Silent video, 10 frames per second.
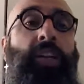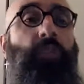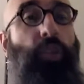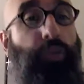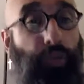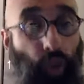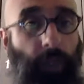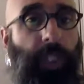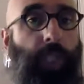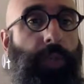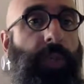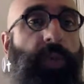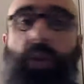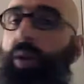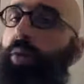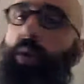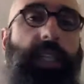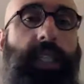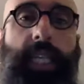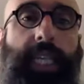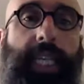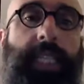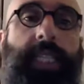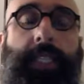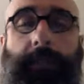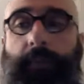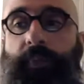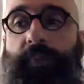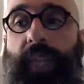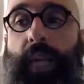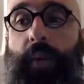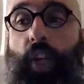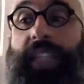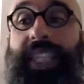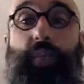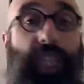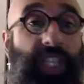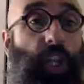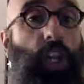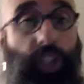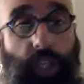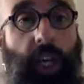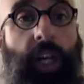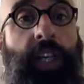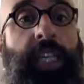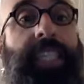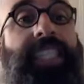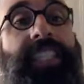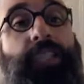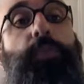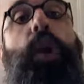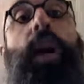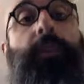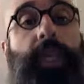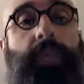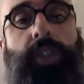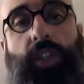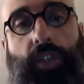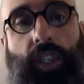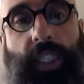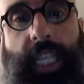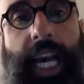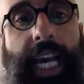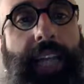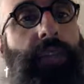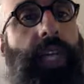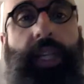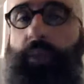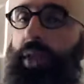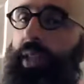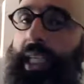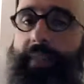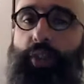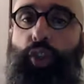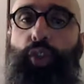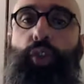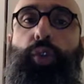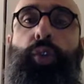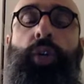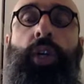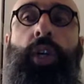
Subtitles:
reformist people who weren't against that were under Reza Shah. This is Mohammad Reza Shah's dad, right? We only have two